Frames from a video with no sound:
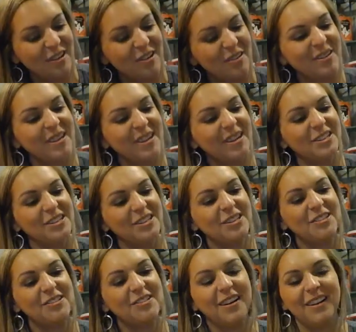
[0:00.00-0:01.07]
What
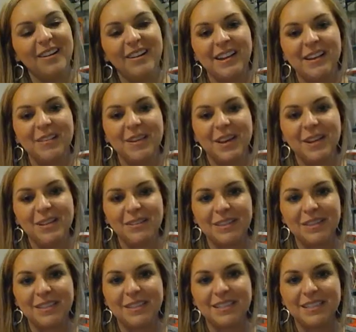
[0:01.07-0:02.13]
I do with
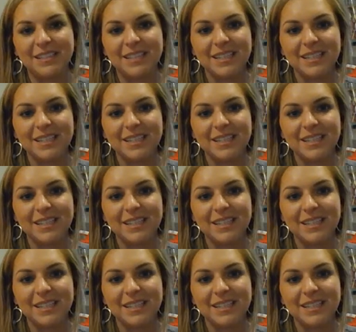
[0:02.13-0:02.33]
this